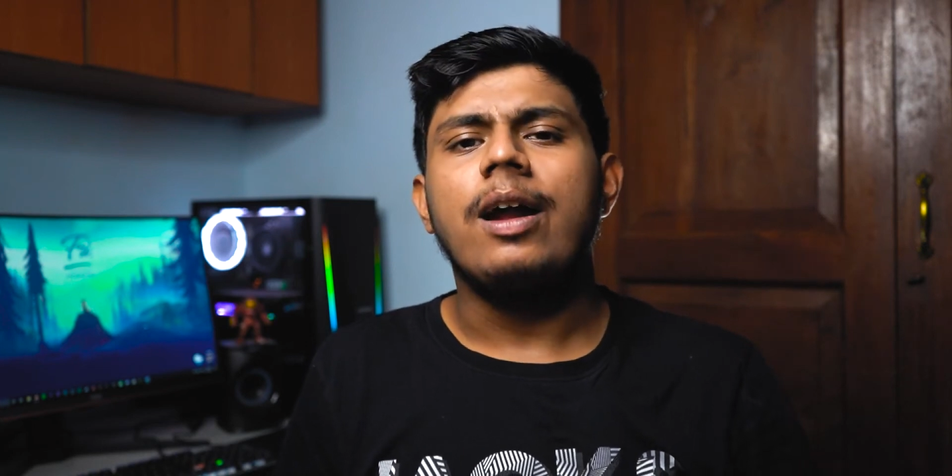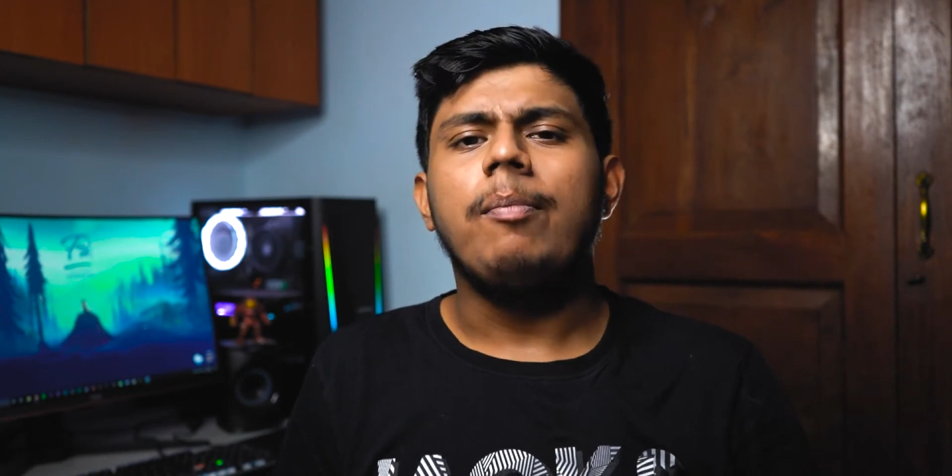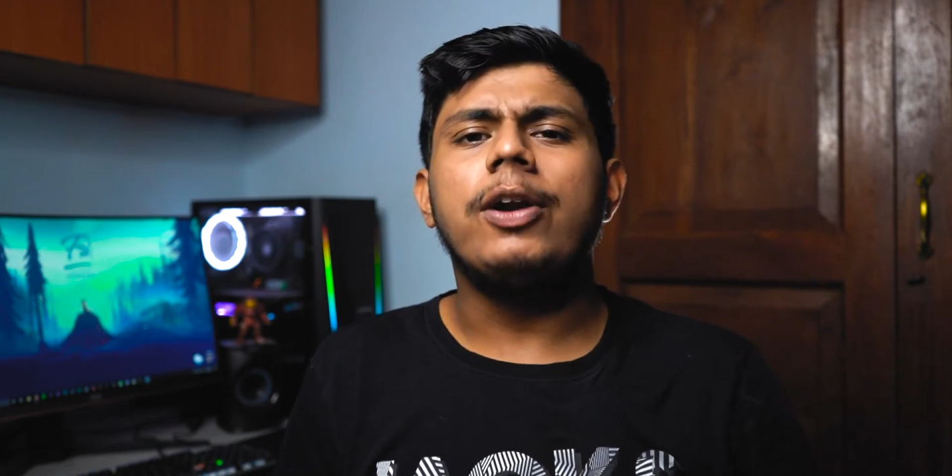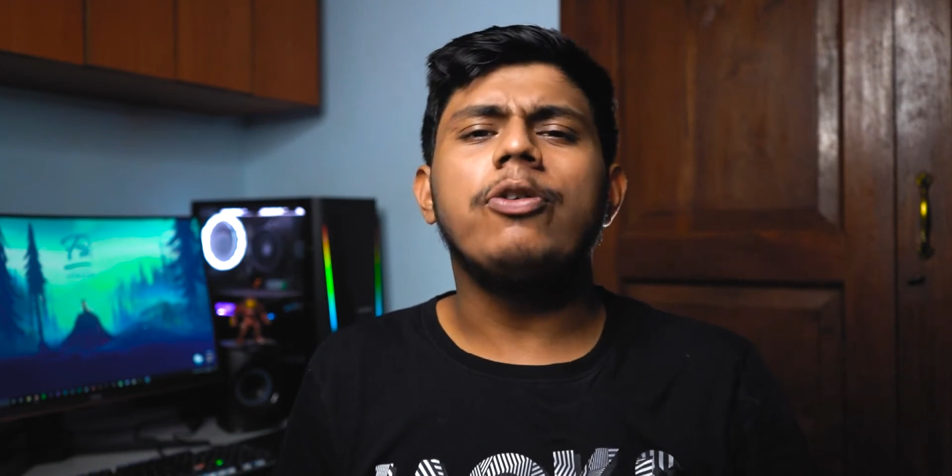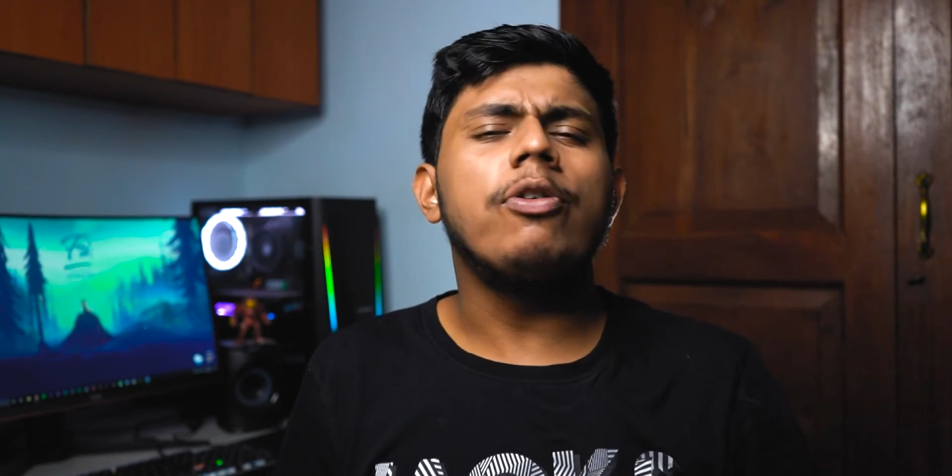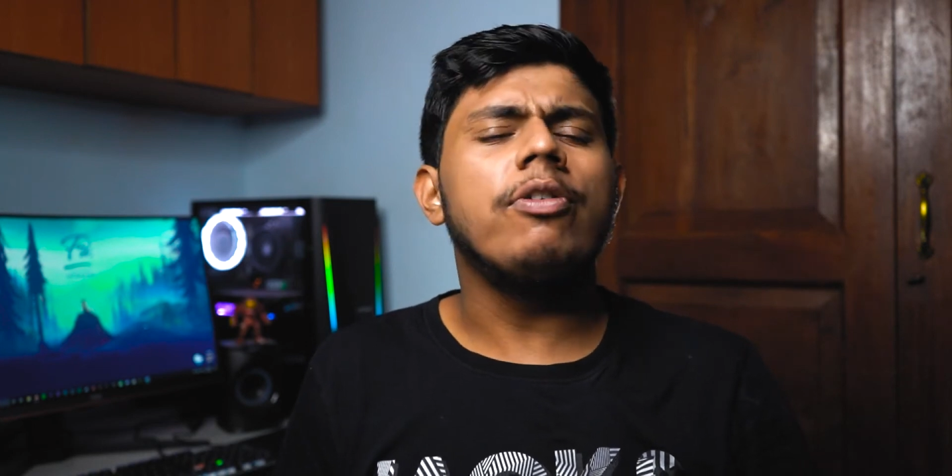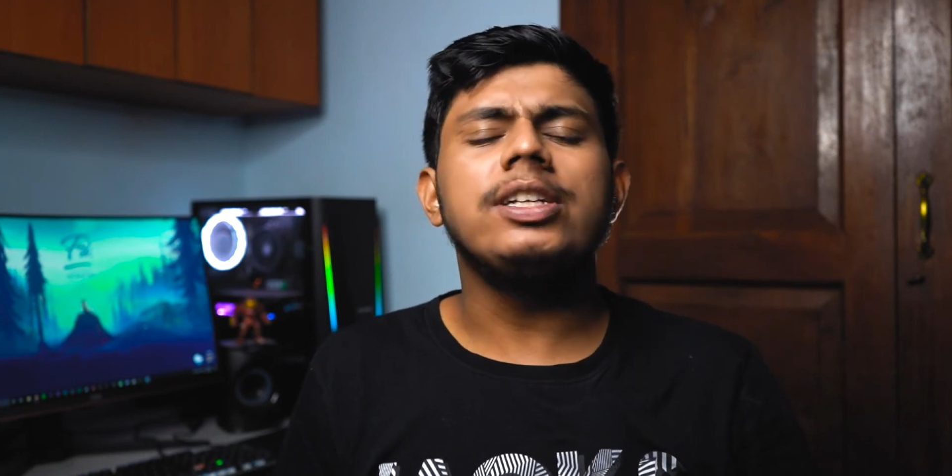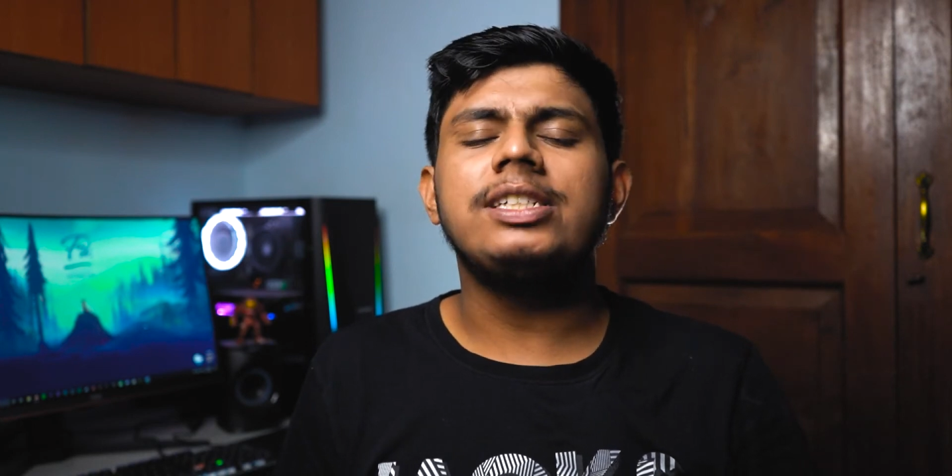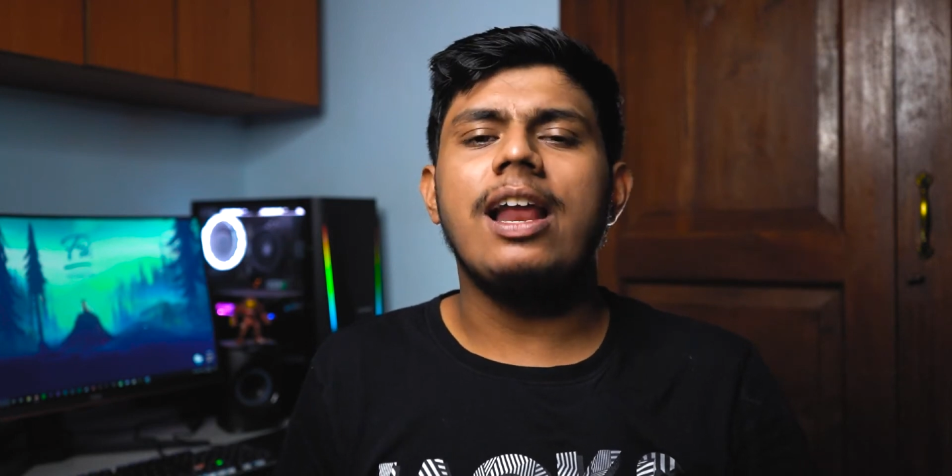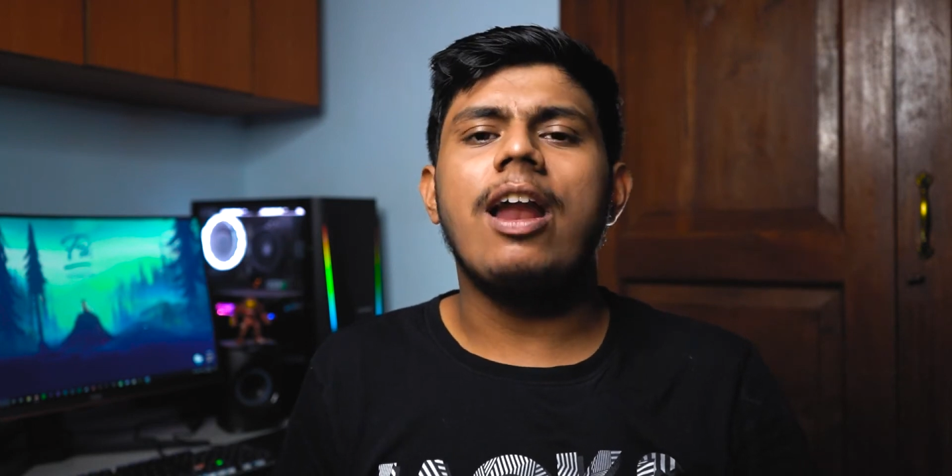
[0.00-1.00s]
but don't want to
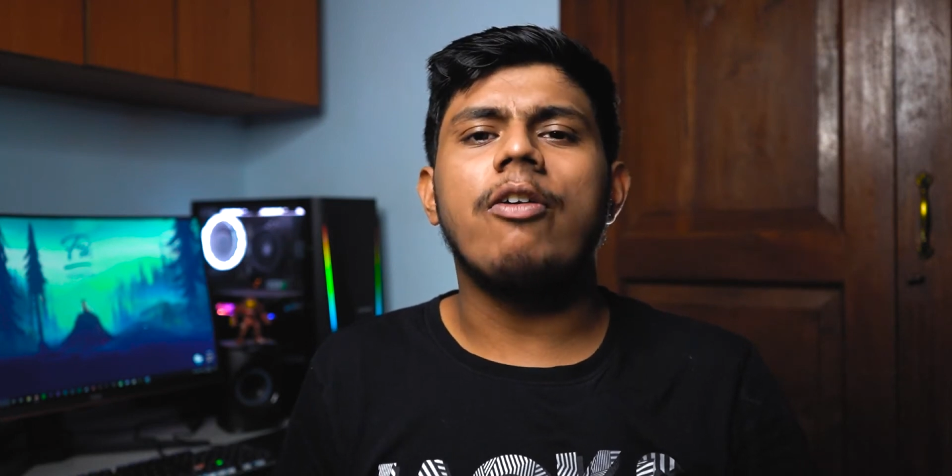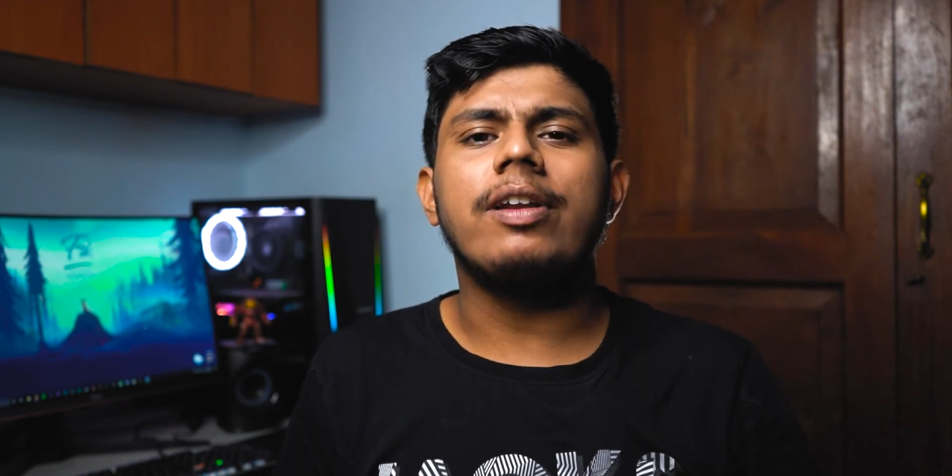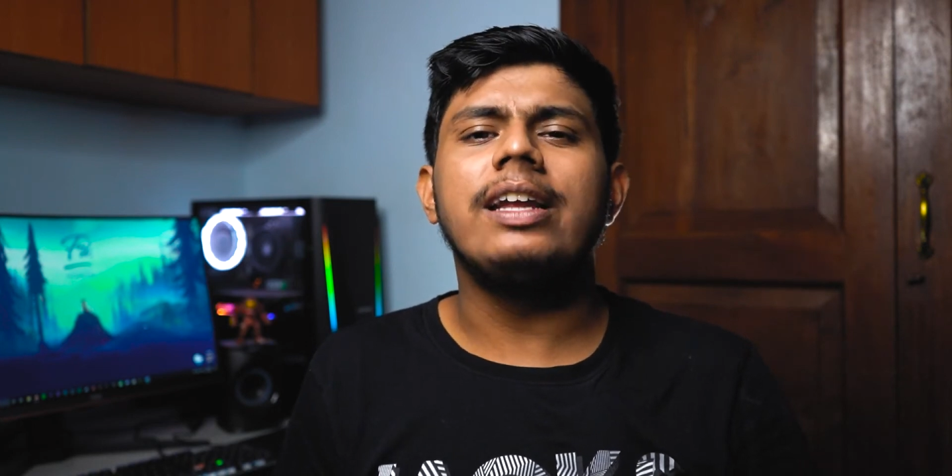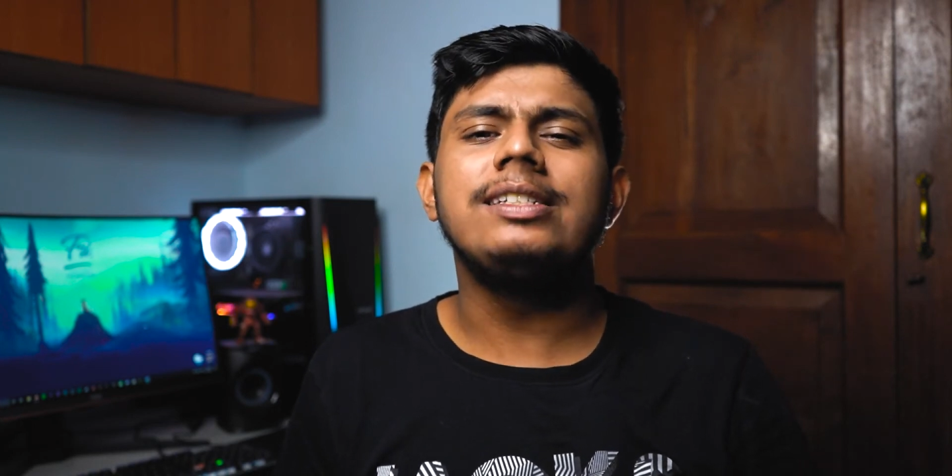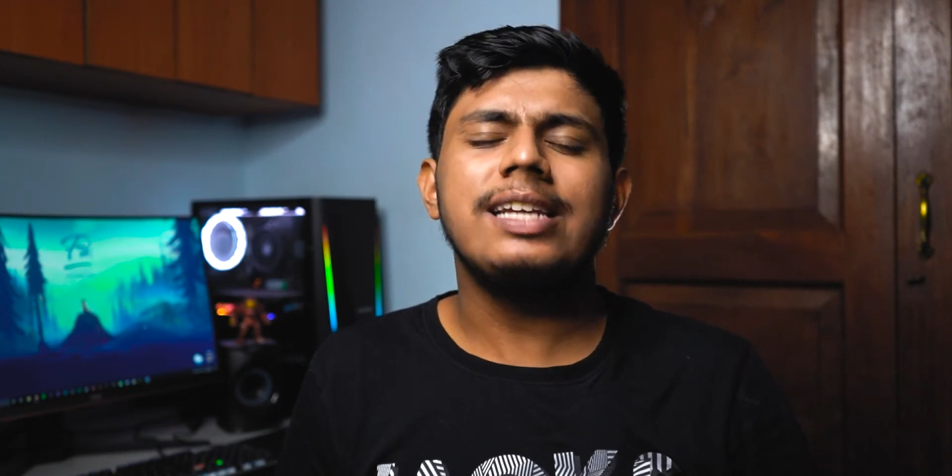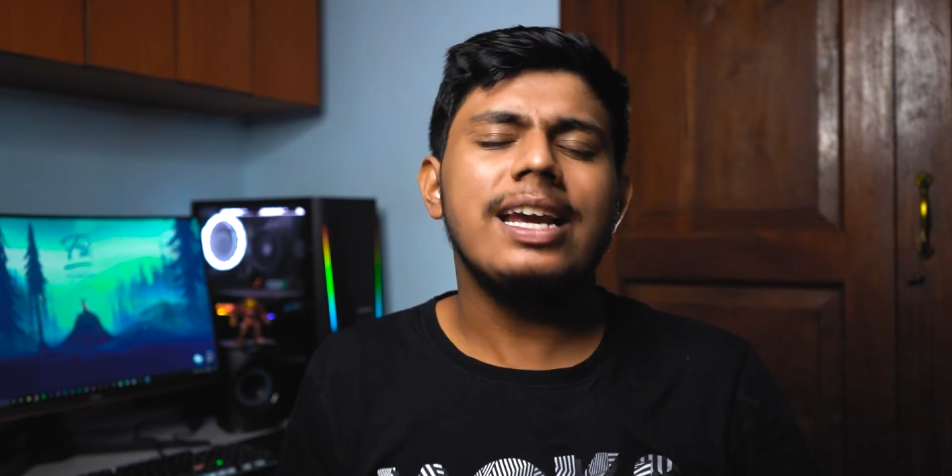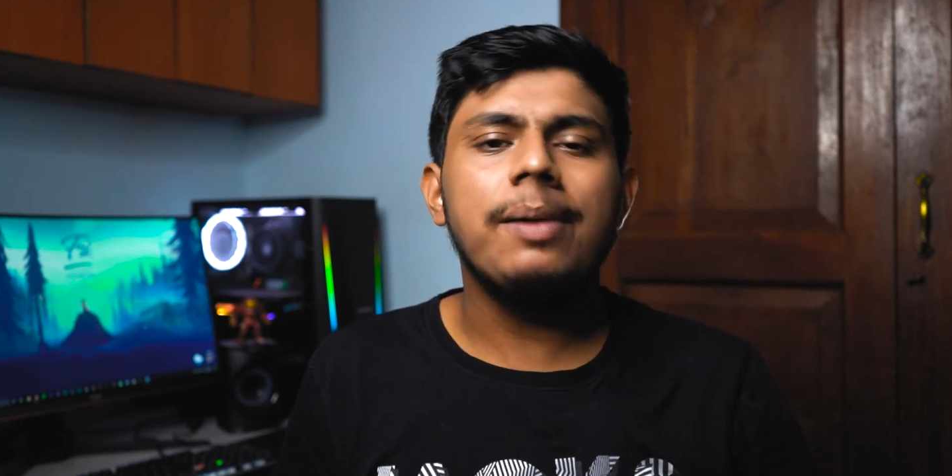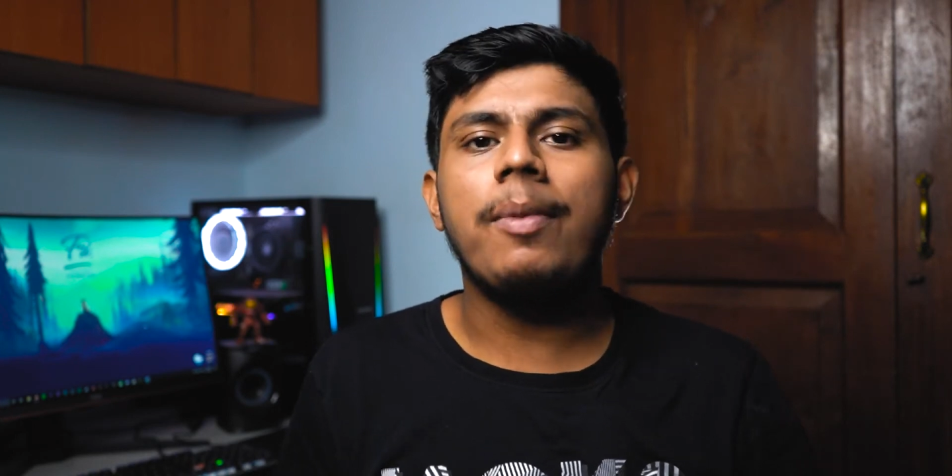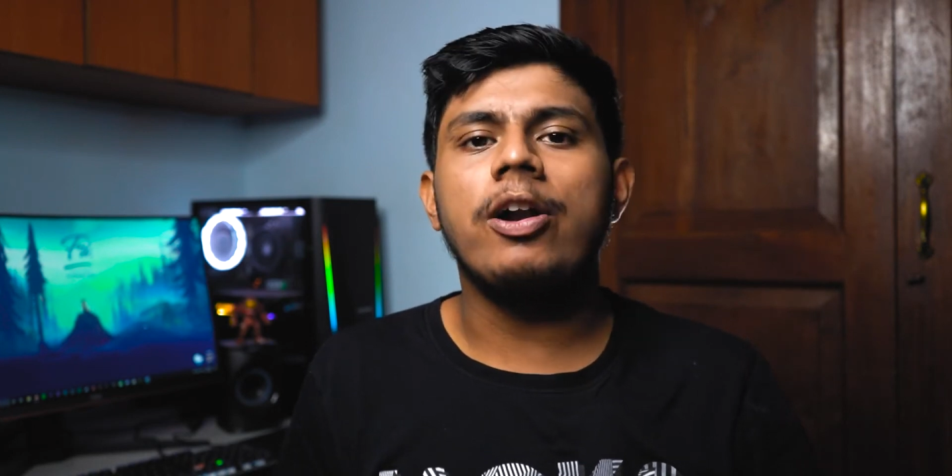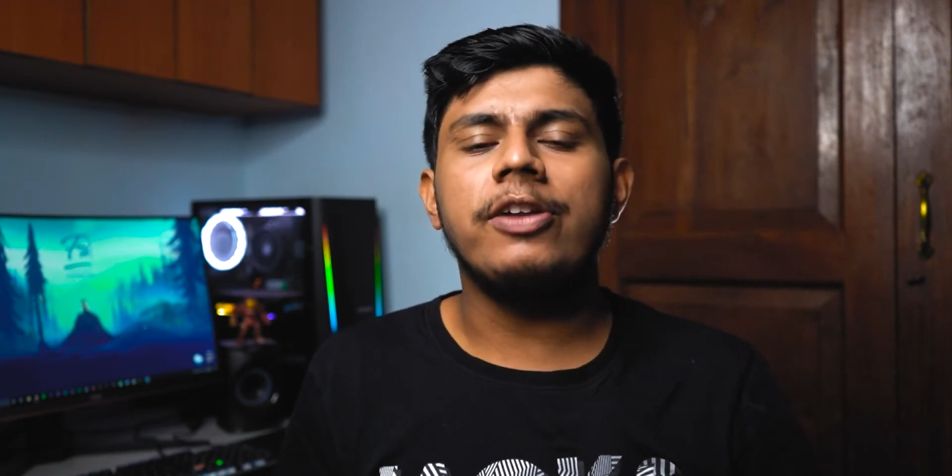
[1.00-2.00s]
shell out an insane
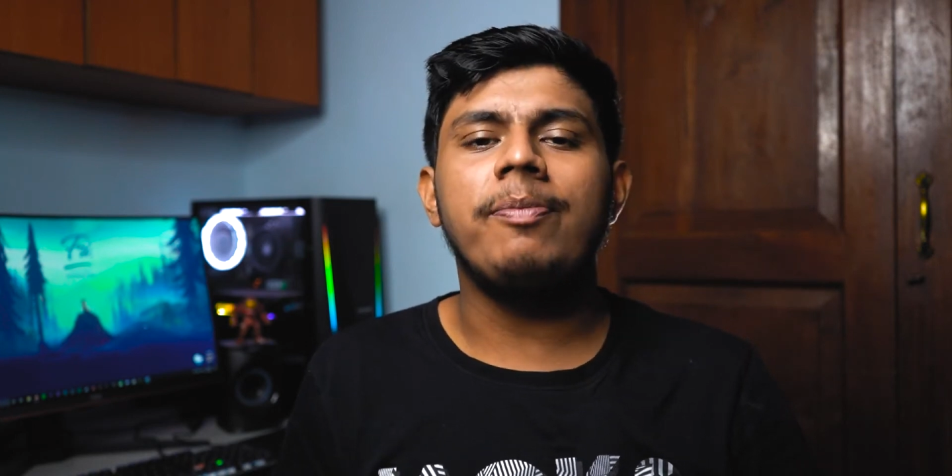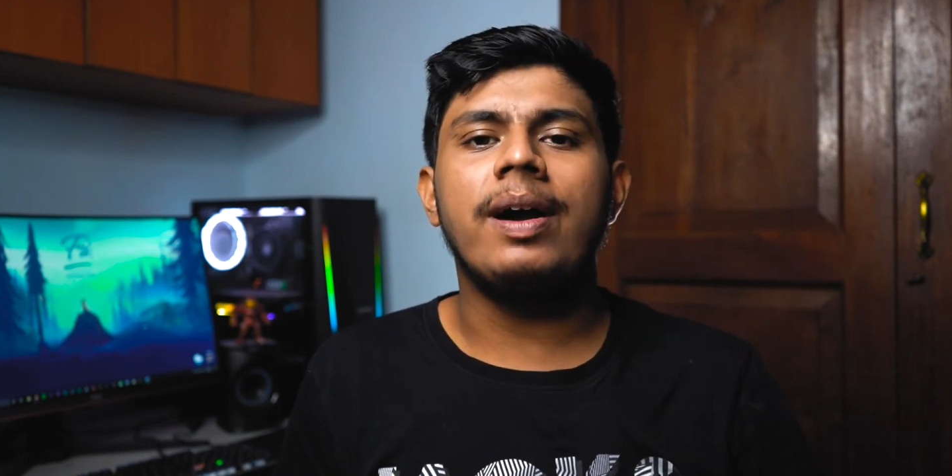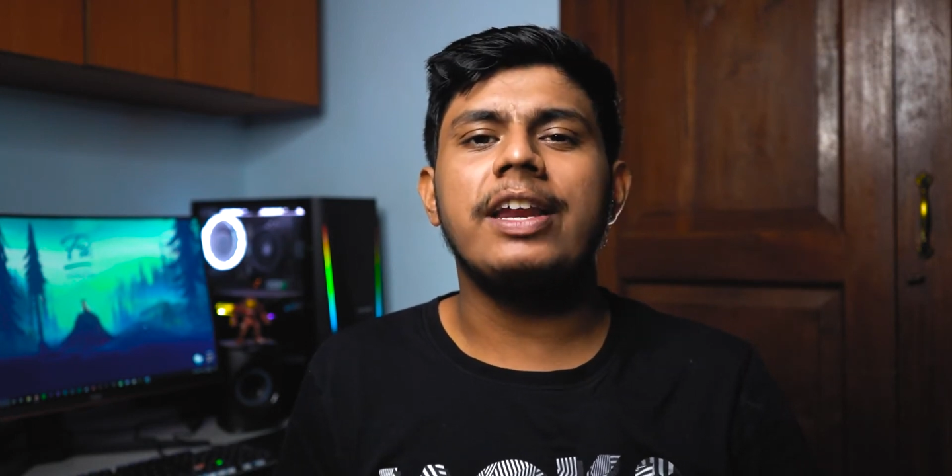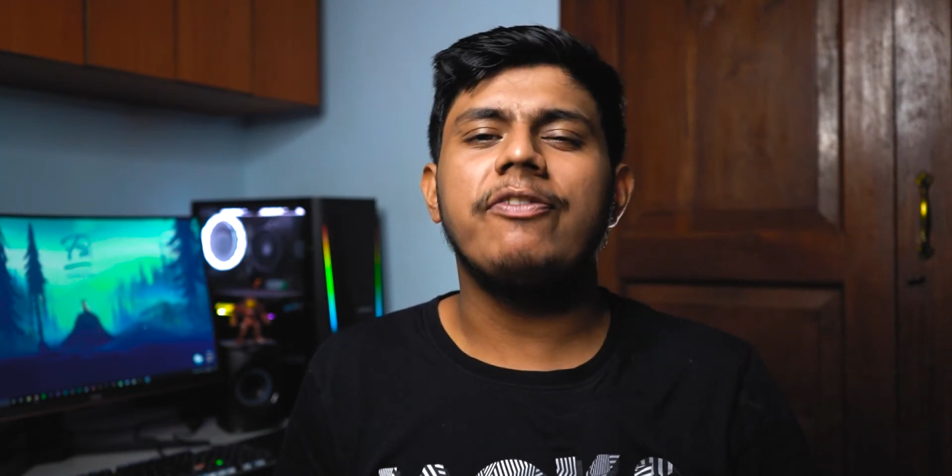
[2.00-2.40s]
amount of money